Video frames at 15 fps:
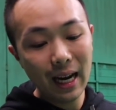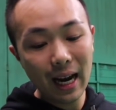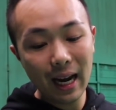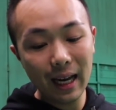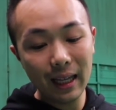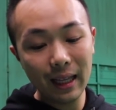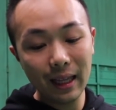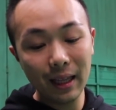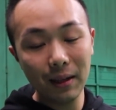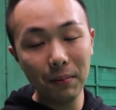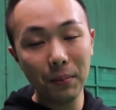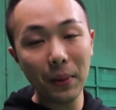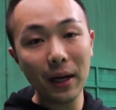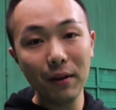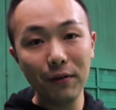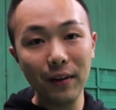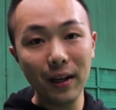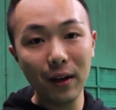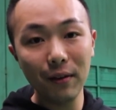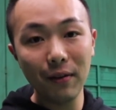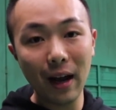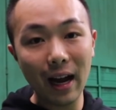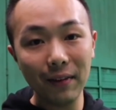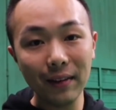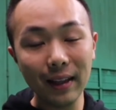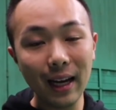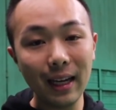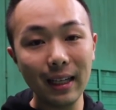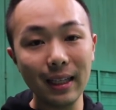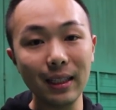and the benefit of having
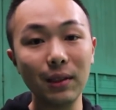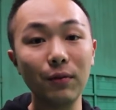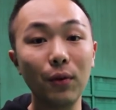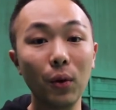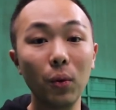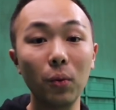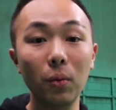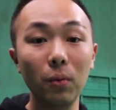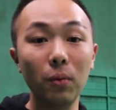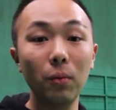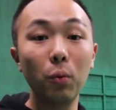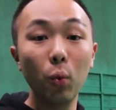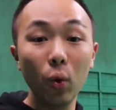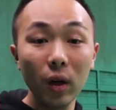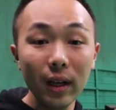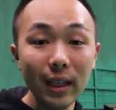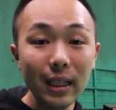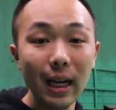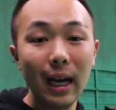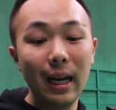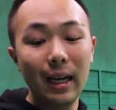that is for wood,